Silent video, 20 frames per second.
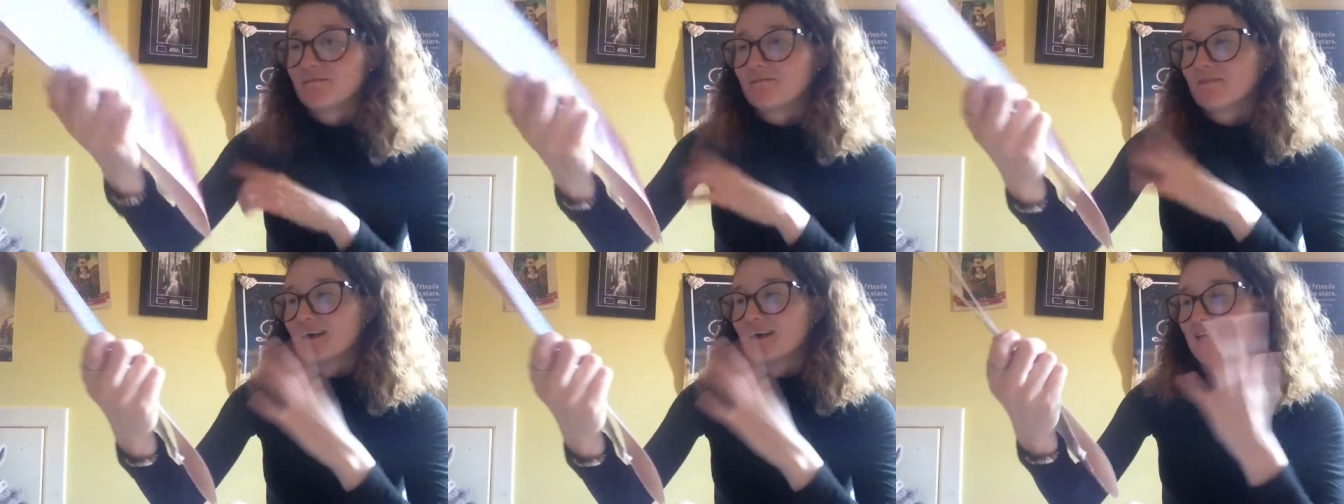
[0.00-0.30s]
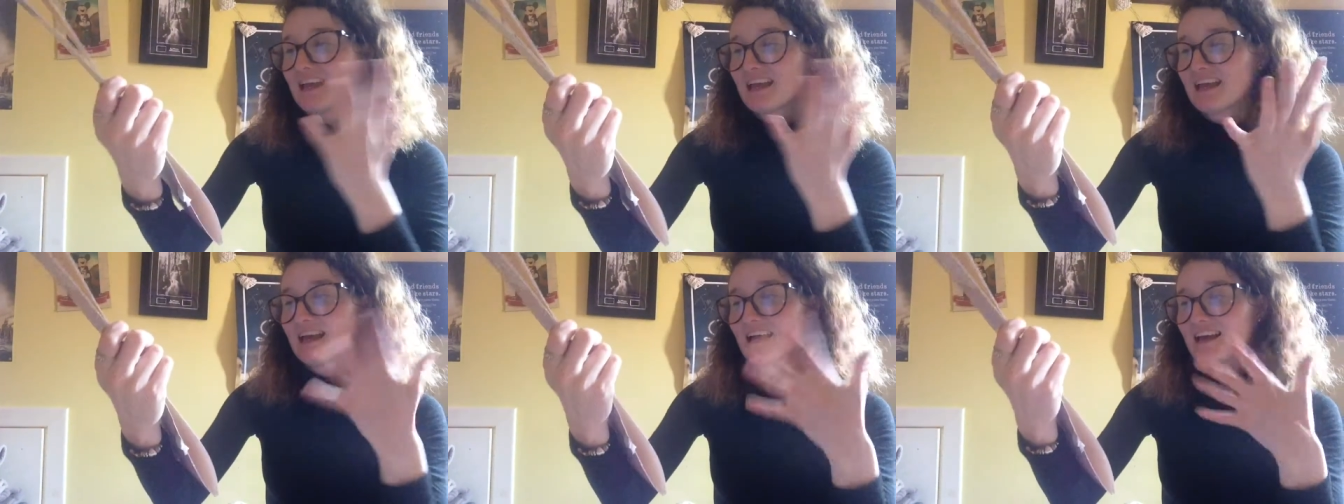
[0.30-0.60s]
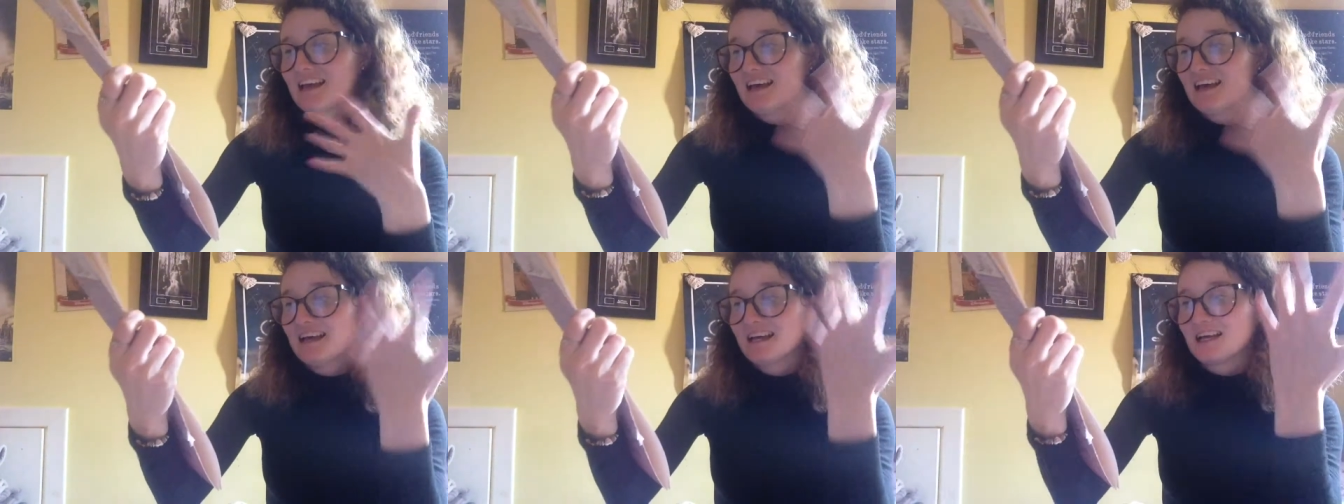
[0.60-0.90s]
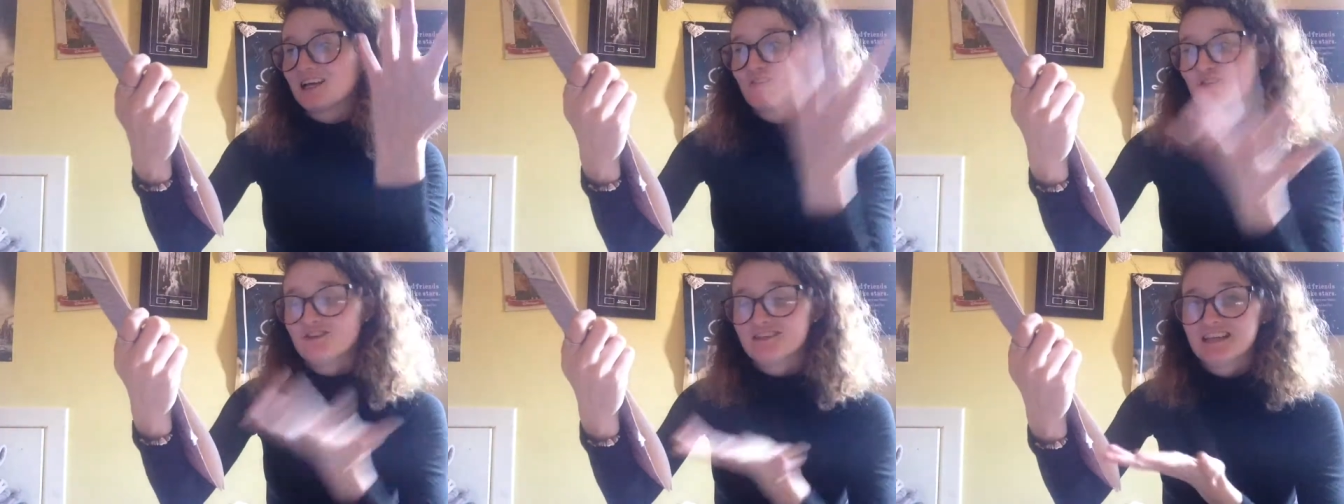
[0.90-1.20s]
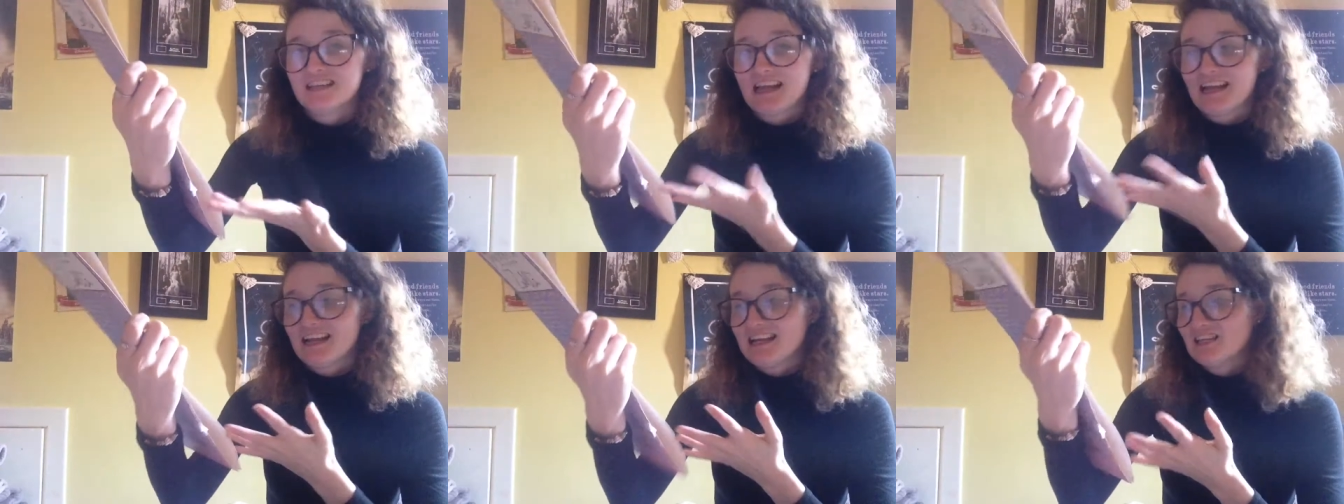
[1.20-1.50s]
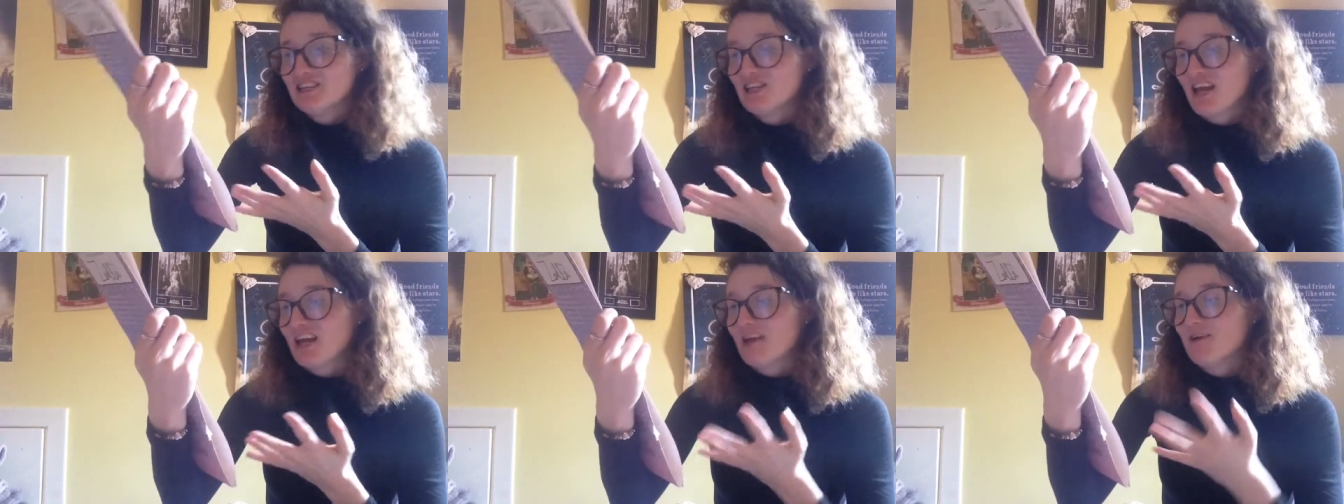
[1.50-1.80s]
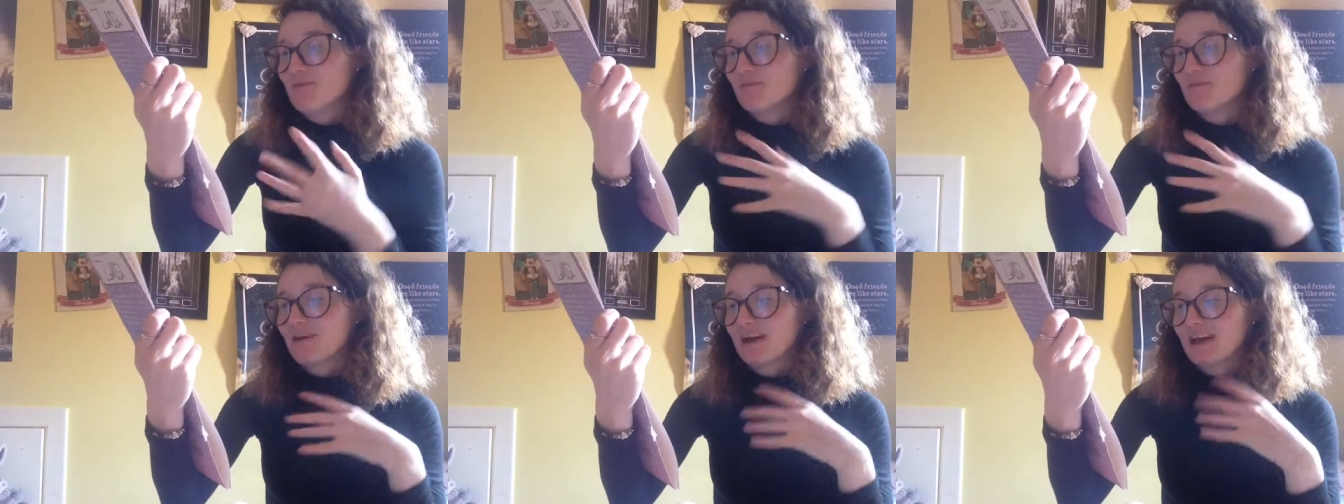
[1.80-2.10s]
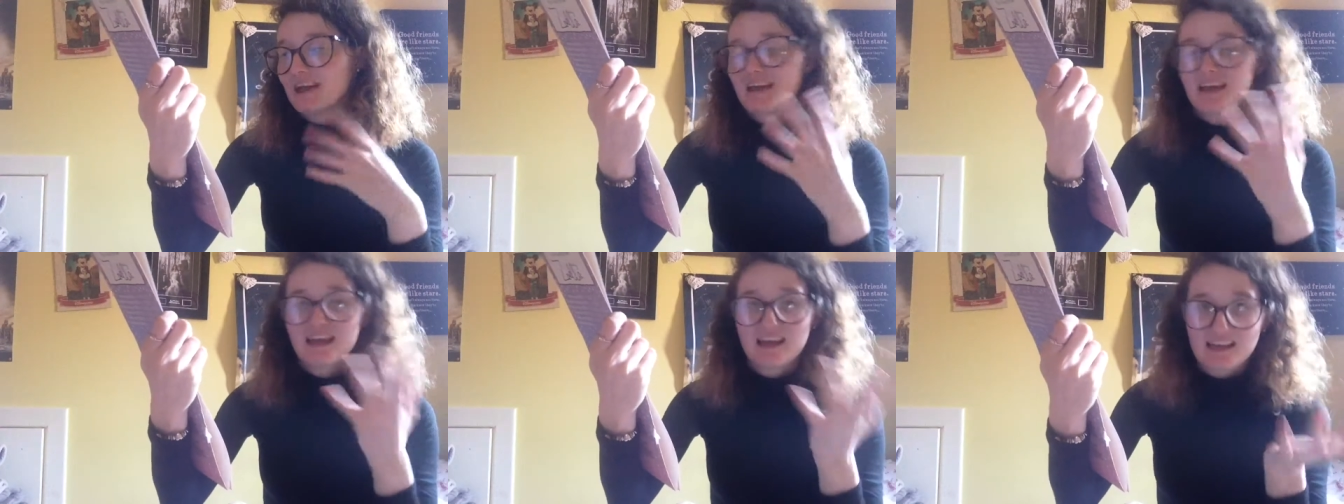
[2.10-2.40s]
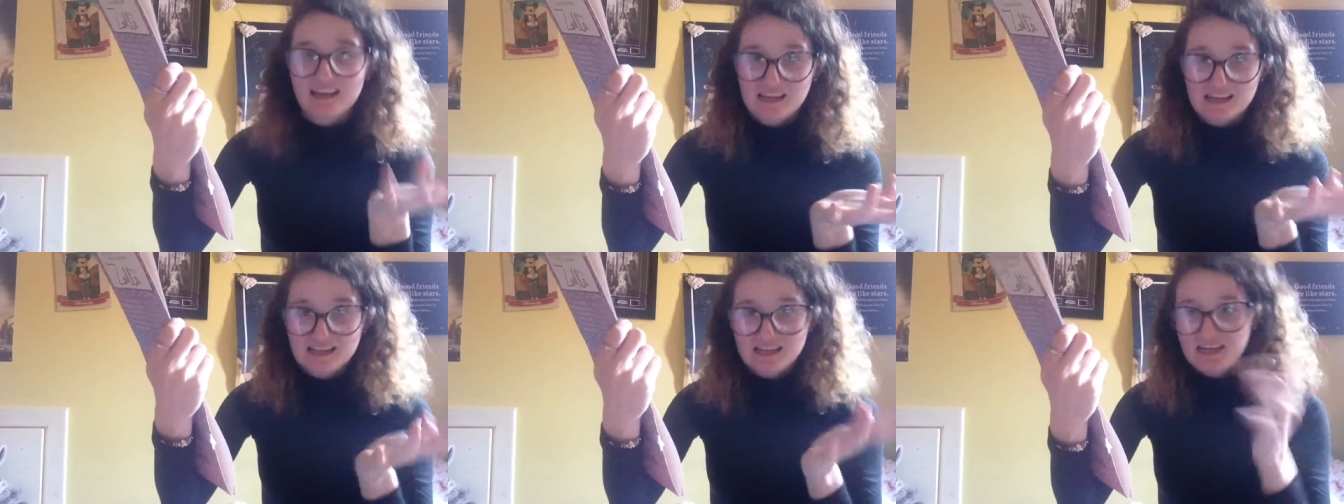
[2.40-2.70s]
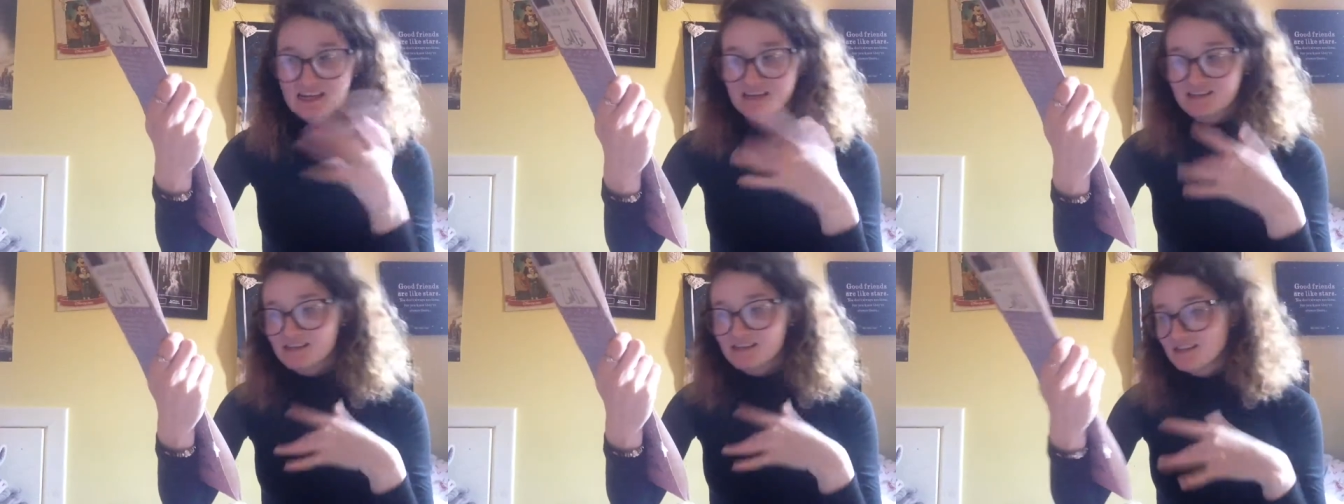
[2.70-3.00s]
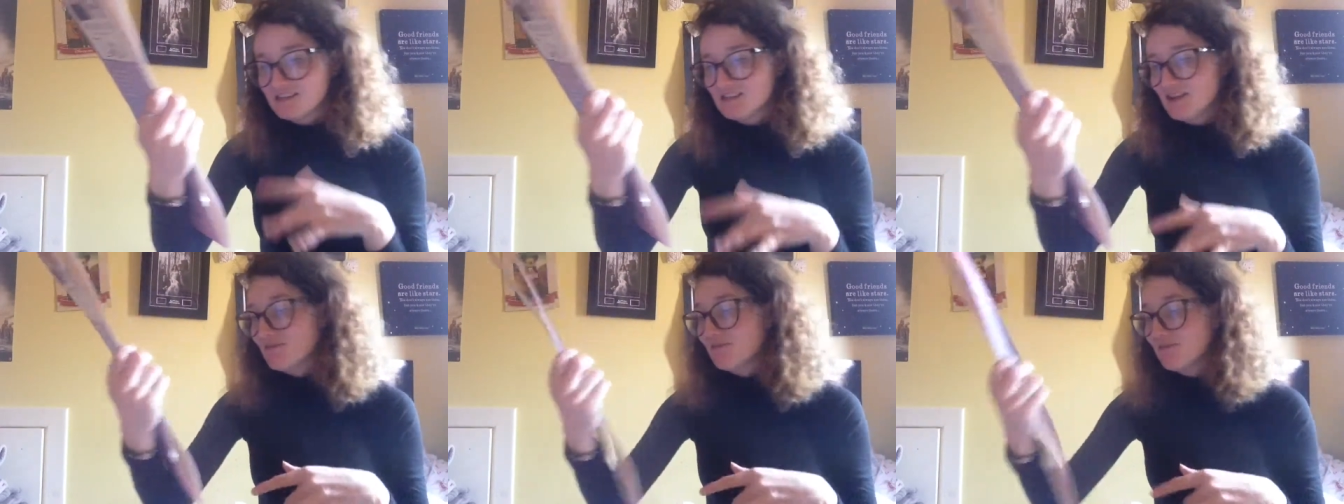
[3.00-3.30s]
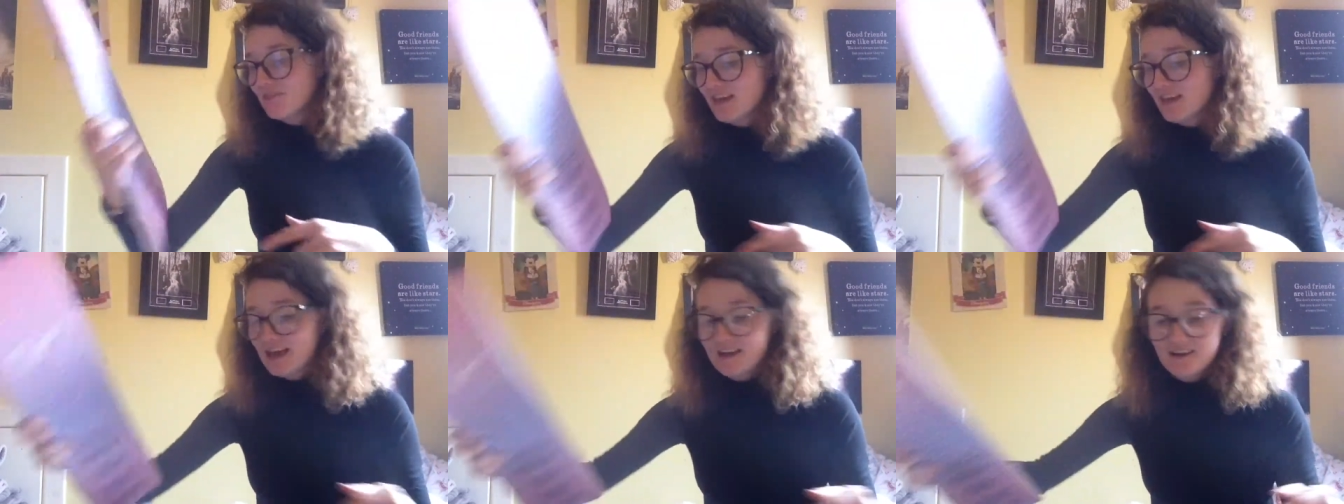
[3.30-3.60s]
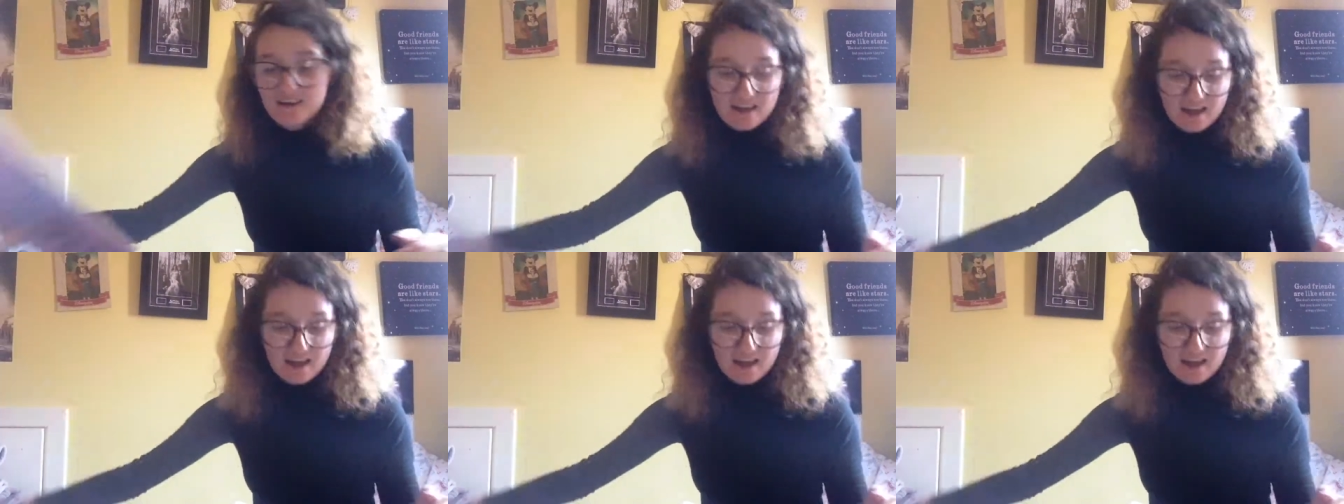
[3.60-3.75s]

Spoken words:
like included in each item, like ingredients and stuff like that.